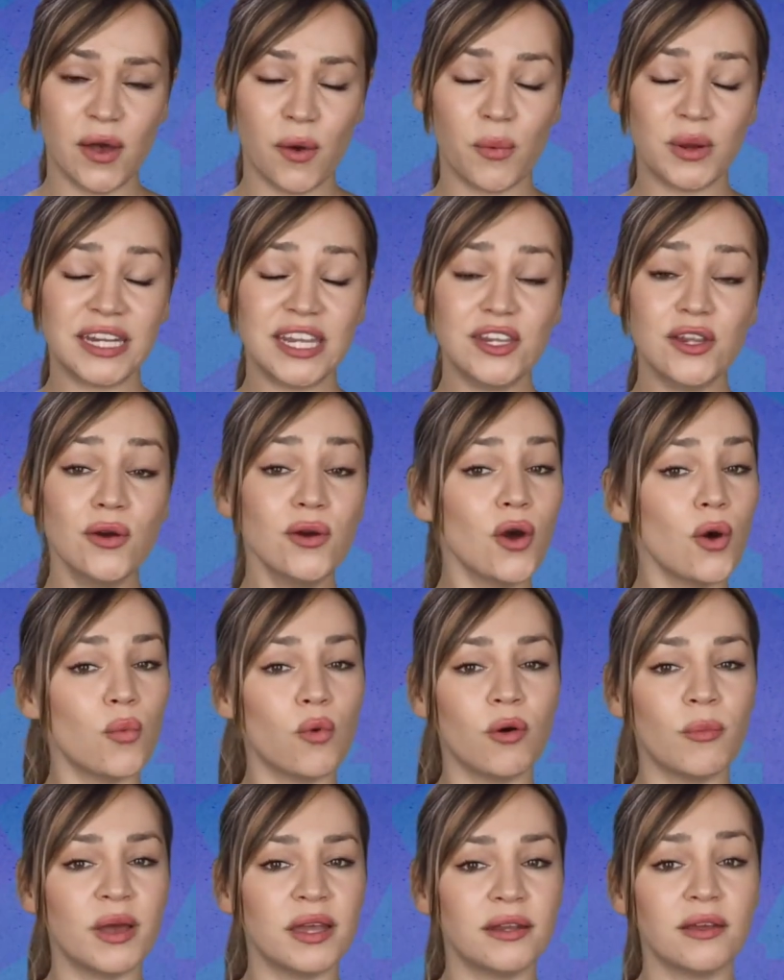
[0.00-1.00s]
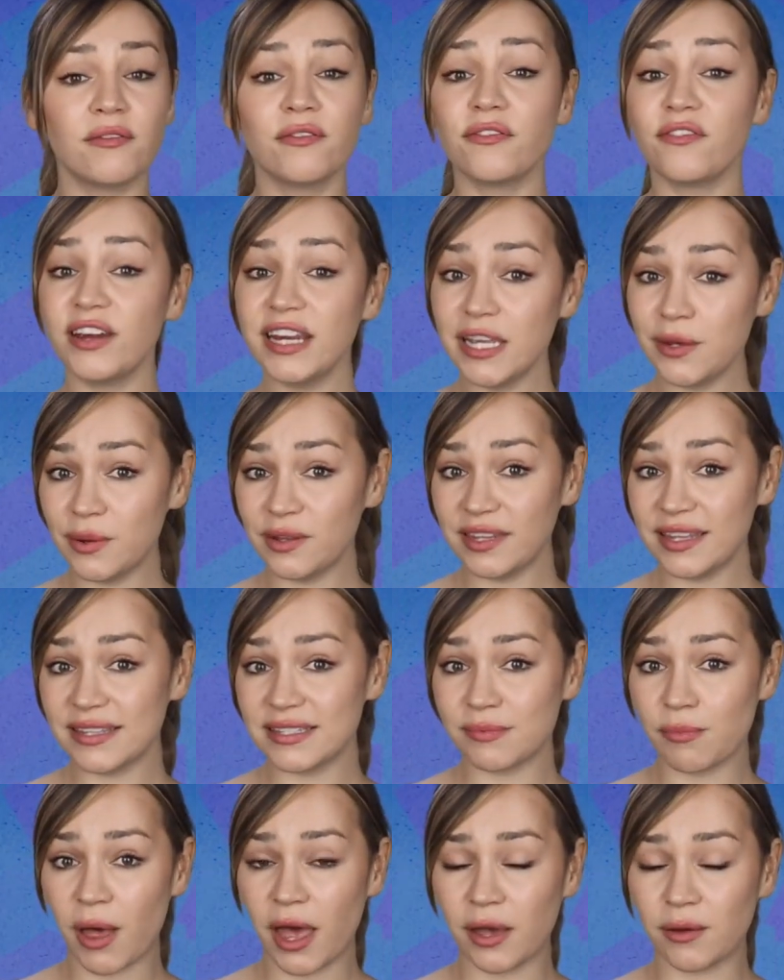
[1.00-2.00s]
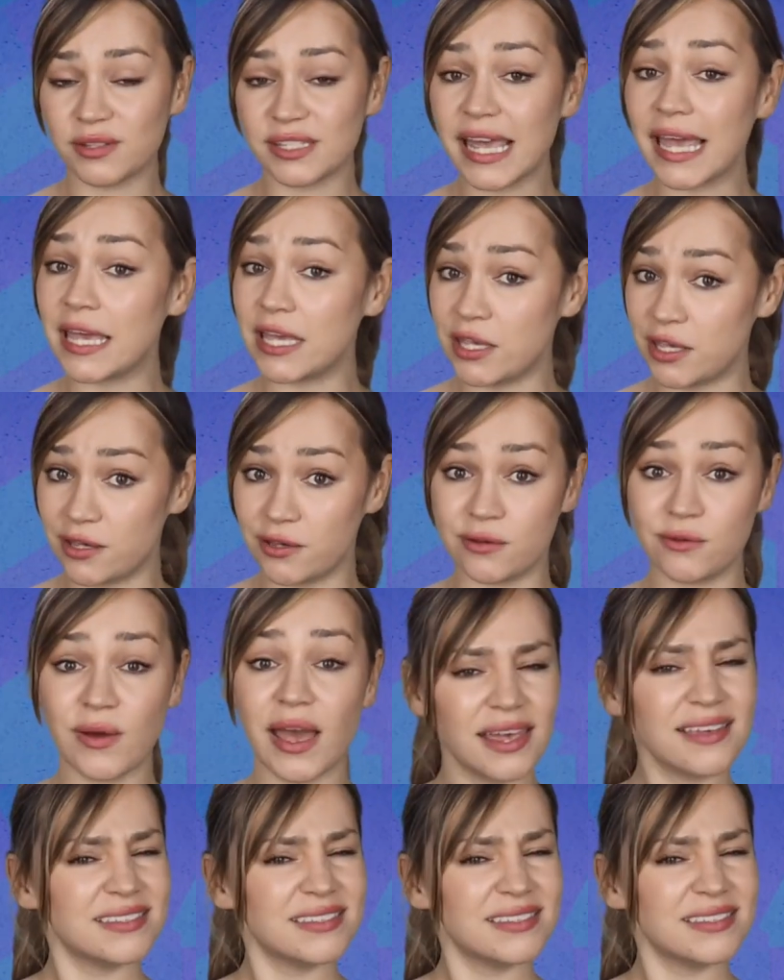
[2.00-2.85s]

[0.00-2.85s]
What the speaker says: When a younger woman frequently smiles at you,